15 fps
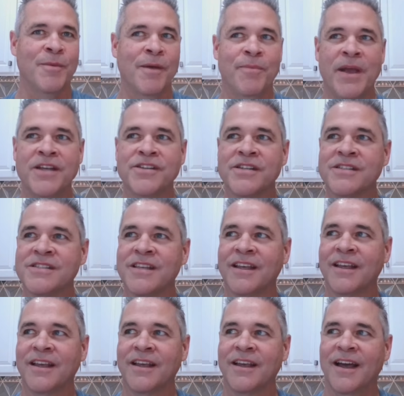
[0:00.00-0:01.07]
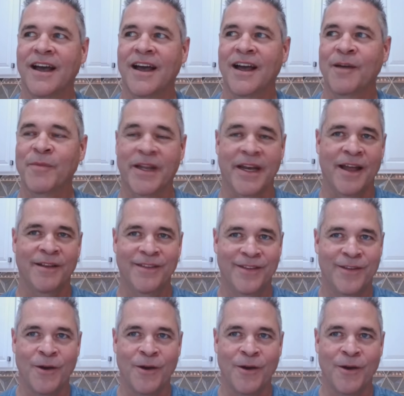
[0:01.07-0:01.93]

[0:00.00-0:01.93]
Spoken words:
tell my patients, and I